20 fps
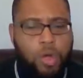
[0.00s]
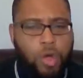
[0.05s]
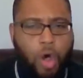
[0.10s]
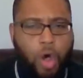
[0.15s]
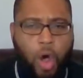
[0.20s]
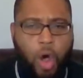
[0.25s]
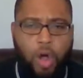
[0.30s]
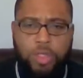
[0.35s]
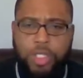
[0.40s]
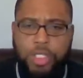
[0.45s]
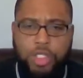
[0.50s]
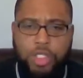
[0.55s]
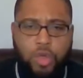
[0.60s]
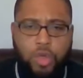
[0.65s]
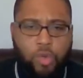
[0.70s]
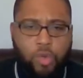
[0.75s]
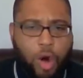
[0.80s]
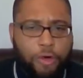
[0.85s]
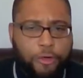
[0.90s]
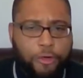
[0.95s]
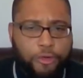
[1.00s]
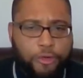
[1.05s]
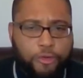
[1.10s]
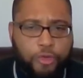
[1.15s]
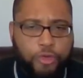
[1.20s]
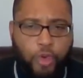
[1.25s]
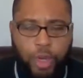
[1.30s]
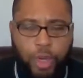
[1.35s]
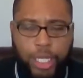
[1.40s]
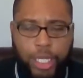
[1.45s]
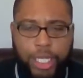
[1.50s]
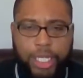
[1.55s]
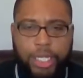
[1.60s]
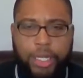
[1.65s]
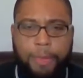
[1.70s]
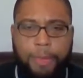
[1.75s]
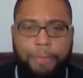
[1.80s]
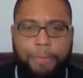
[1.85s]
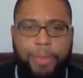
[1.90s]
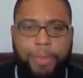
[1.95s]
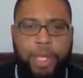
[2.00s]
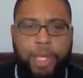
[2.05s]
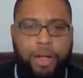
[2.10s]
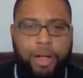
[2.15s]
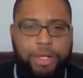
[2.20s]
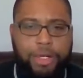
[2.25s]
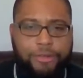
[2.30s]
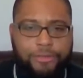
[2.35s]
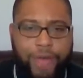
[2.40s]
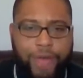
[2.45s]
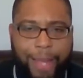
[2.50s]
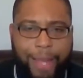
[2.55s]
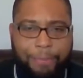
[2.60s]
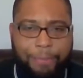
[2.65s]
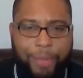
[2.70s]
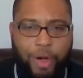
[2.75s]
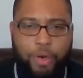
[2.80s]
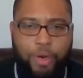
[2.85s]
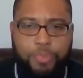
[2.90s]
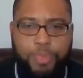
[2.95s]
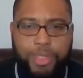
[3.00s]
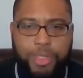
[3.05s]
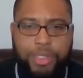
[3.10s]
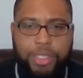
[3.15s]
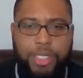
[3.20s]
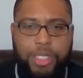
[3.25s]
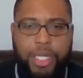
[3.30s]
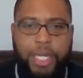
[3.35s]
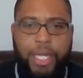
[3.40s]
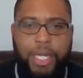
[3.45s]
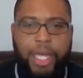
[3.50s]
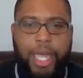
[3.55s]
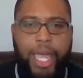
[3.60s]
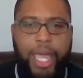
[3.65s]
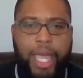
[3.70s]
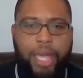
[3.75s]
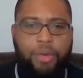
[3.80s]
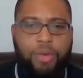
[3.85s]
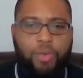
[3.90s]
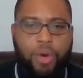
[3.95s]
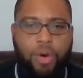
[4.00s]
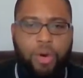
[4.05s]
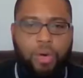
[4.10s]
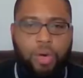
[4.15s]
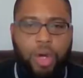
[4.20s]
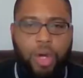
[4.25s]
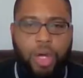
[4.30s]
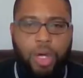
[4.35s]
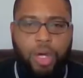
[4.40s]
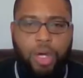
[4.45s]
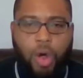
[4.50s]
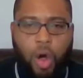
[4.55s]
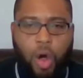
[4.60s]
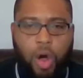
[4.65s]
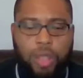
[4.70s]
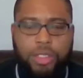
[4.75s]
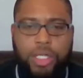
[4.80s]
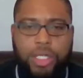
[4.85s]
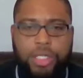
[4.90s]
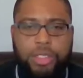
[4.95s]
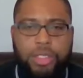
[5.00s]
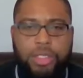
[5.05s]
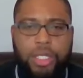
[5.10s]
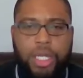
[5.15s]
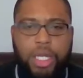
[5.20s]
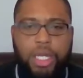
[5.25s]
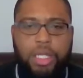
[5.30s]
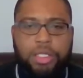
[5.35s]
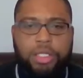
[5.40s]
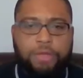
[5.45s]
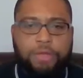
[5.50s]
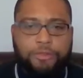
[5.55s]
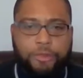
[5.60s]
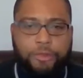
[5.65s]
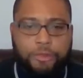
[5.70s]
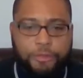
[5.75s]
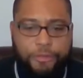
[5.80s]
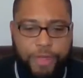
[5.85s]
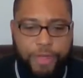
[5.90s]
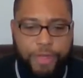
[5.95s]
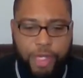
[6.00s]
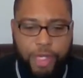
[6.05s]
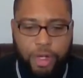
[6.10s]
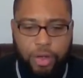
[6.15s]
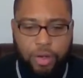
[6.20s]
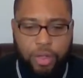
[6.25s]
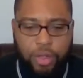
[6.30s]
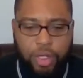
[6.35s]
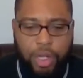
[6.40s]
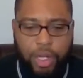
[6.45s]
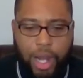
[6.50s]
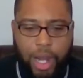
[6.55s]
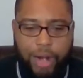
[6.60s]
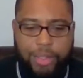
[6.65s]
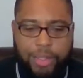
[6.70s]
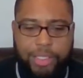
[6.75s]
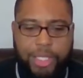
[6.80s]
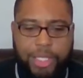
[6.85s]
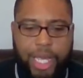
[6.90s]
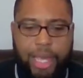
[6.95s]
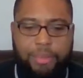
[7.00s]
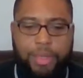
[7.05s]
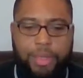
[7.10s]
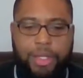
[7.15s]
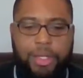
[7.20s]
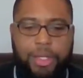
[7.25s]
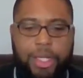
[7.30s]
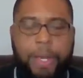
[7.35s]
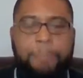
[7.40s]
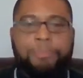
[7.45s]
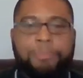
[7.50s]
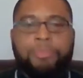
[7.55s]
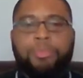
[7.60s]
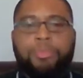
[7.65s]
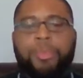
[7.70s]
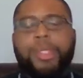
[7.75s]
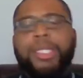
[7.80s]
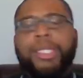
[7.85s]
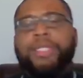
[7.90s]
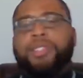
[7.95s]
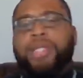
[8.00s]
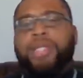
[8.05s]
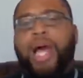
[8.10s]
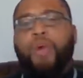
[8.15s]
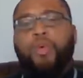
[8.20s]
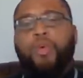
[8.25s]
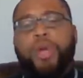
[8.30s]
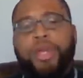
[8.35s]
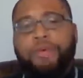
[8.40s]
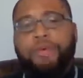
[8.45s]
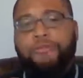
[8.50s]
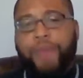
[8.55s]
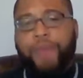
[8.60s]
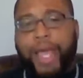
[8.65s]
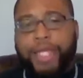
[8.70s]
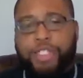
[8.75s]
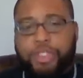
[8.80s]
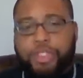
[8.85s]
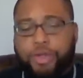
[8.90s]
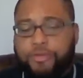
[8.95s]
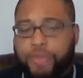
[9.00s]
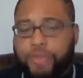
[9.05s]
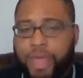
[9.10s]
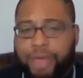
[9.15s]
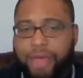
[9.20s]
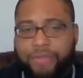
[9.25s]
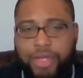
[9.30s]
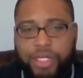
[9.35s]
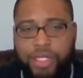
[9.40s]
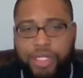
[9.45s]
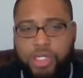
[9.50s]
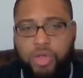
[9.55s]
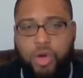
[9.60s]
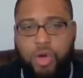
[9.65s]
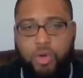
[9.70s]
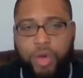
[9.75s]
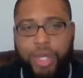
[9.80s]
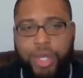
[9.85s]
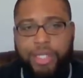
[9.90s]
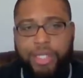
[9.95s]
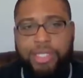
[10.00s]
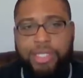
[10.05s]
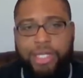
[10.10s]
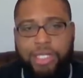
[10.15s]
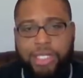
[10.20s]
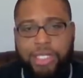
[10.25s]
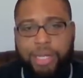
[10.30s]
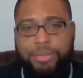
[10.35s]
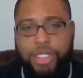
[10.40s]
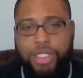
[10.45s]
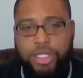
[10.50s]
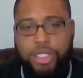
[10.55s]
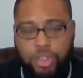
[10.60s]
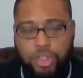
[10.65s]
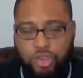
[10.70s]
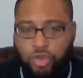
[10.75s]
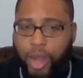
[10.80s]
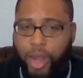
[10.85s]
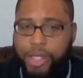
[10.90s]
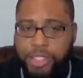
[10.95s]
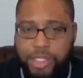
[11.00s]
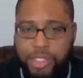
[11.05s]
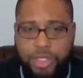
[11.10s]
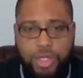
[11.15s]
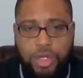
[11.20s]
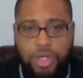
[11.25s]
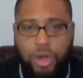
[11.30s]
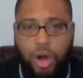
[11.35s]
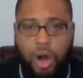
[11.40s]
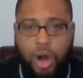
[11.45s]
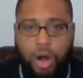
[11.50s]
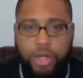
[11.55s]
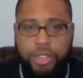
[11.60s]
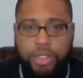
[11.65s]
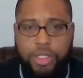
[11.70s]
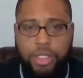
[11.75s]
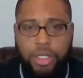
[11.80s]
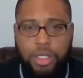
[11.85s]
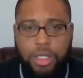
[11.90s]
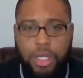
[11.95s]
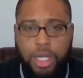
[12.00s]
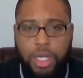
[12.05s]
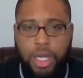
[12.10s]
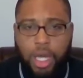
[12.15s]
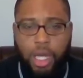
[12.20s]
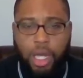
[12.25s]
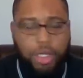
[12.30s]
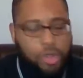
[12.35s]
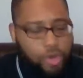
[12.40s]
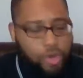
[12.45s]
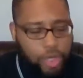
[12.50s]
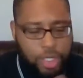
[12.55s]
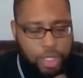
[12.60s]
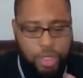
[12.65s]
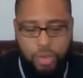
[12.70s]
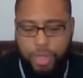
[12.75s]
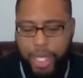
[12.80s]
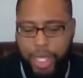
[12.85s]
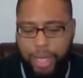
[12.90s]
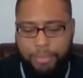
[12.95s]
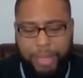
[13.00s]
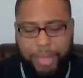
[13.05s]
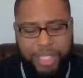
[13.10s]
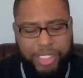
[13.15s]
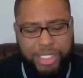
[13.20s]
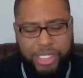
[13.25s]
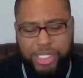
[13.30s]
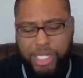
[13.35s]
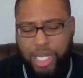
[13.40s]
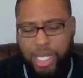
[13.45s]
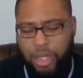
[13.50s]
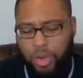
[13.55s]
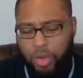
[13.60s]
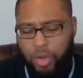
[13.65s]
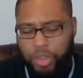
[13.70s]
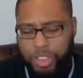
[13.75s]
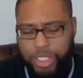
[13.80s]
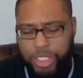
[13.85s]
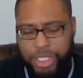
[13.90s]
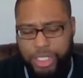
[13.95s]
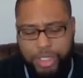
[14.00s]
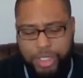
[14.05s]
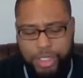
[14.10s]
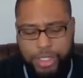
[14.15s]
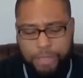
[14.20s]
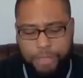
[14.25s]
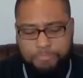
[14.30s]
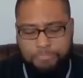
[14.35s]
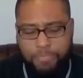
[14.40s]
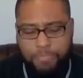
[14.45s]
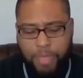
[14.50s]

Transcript: cause us to walk fully in our divine purpose and will cause us to fulfill our assignment. Listen, I want to invite you, if you haven't done so already, to accept Jesus Christ into your heart. And you can do that by just saying, Lord Jesus,